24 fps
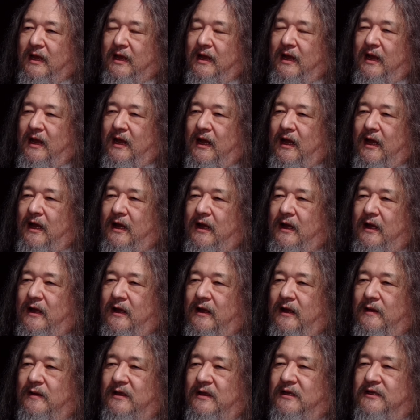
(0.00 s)
Uh,
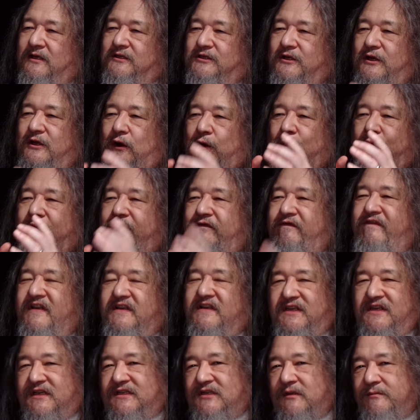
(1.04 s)
uh, so
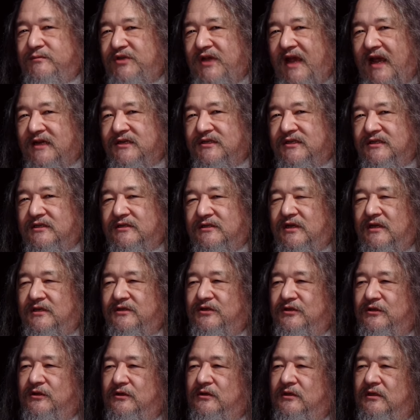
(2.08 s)
physics objections
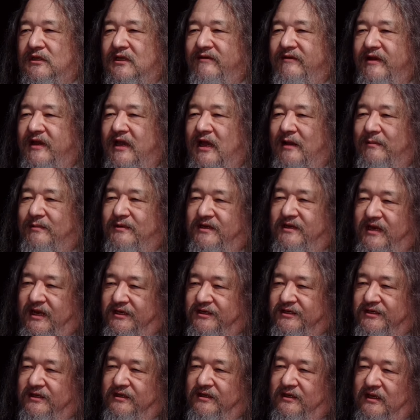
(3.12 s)
to living
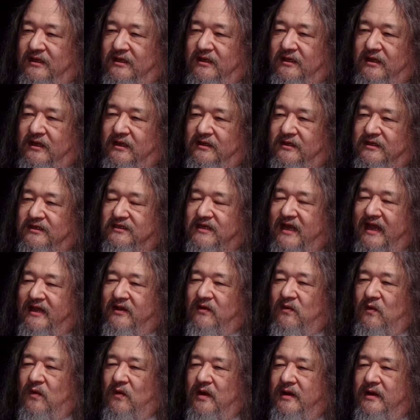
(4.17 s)
computation. The, uh, the
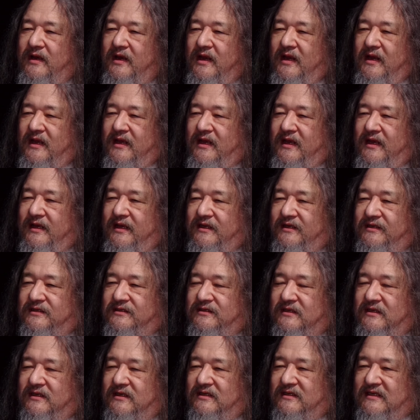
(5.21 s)
second one
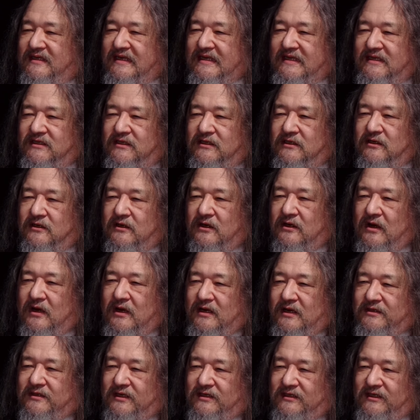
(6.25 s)
is is easier
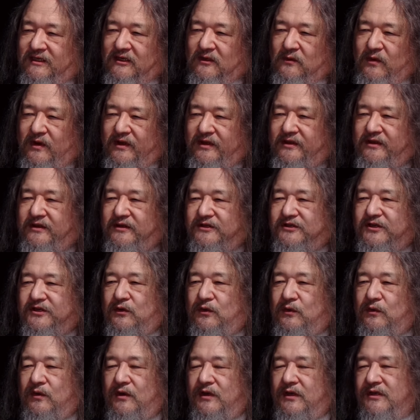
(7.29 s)
to deal with.
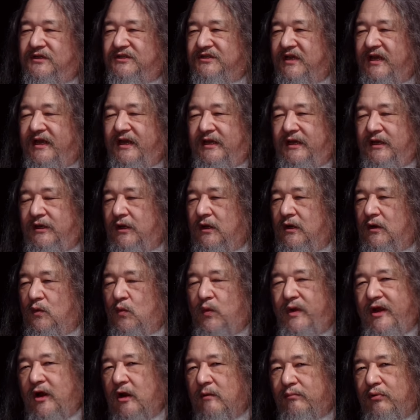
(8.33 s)
So you say uh,
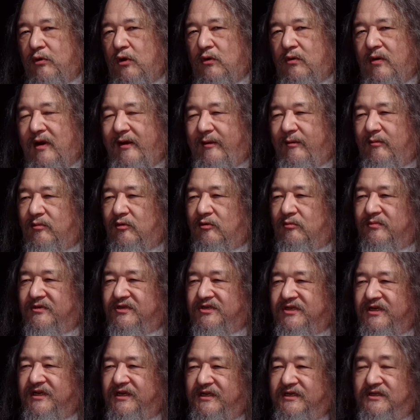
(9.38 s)
we are programmable
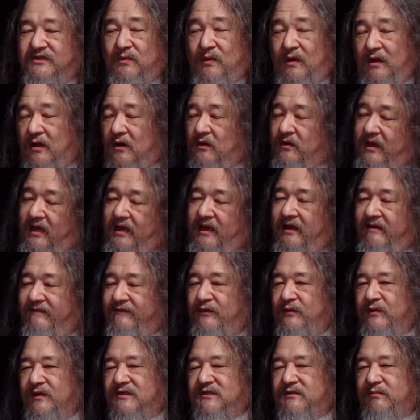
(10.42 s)
machines. Well, okay, if
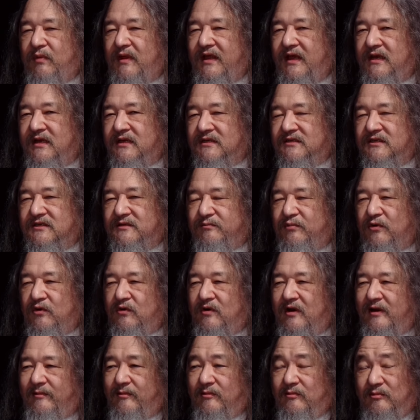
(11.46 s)
you explain us as
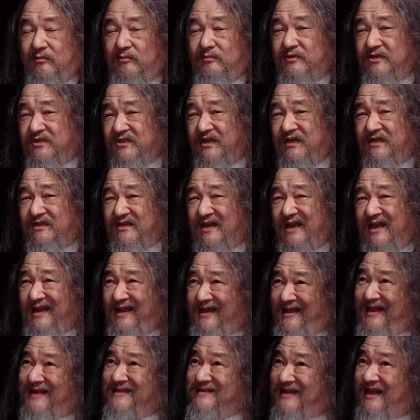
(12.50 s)
programmable machines,
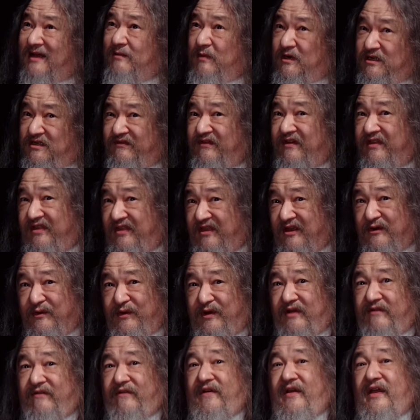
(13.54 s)
that's not much of a
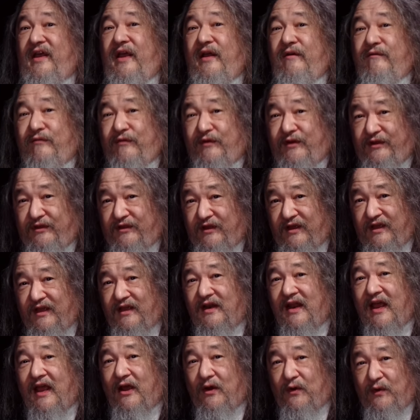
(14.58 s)
theory of
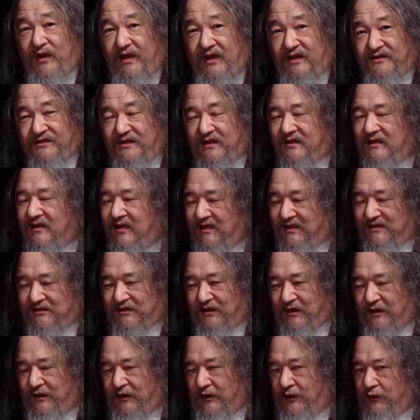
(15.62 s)
everything now, is it? It's
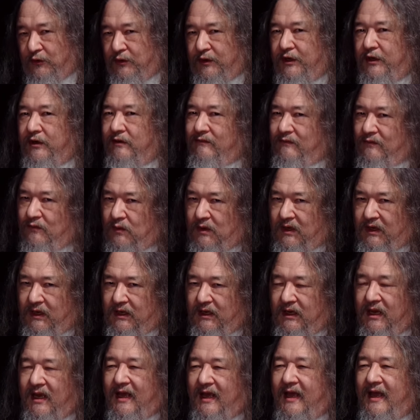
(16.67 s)
a theory of
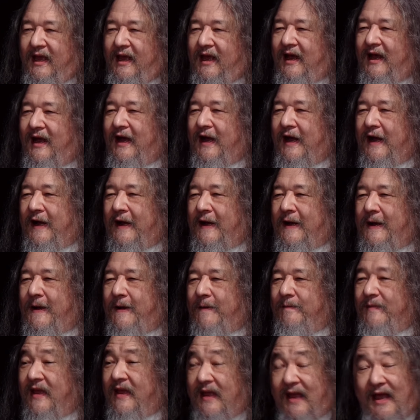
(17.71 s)
we. Uh,
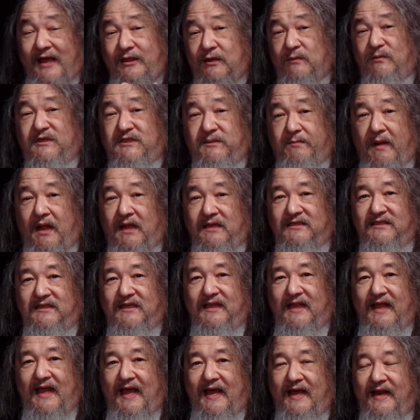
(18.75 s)
um, and the response
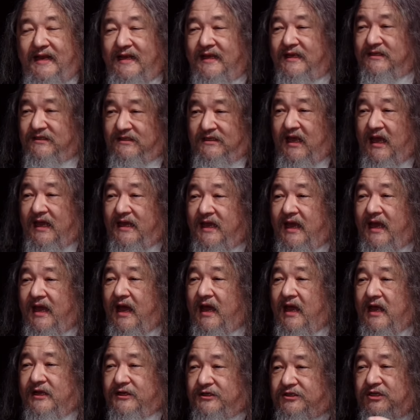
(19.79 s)
to that is, yeah,
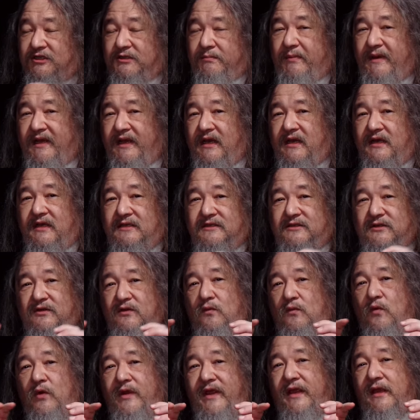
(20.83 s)
yeah, just because
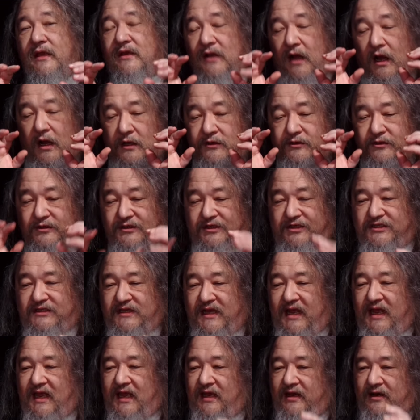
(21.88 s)
we
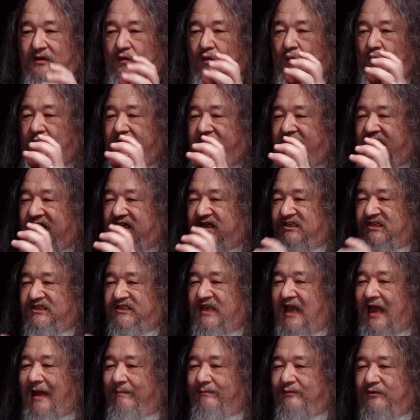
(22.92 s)
understand, we
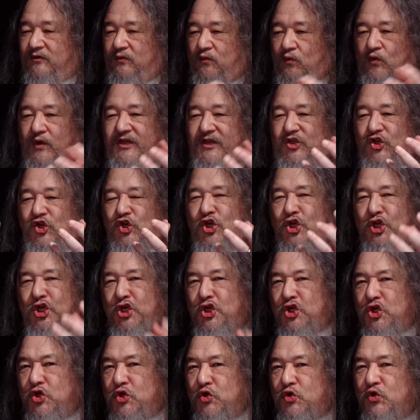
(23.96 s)
accept, we
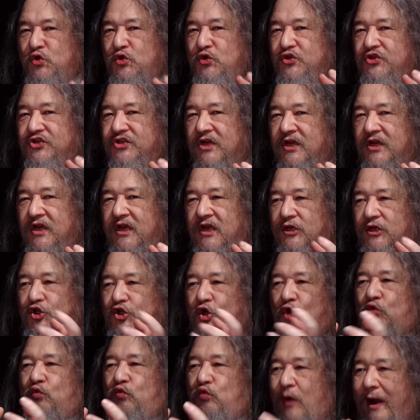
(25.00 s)
choose
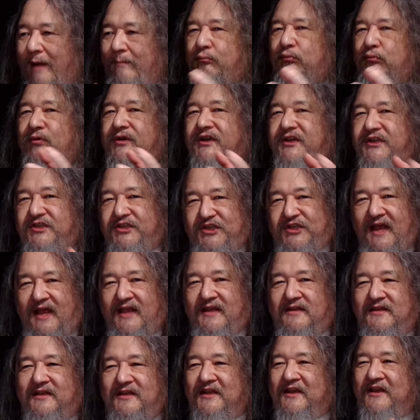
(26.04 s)
to
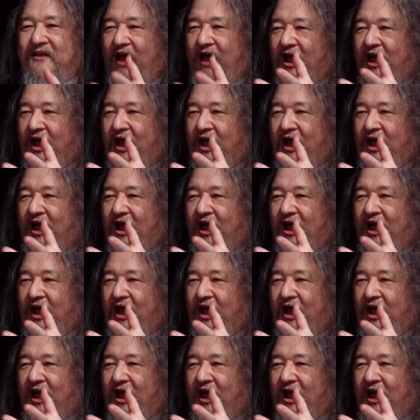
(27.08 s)
represent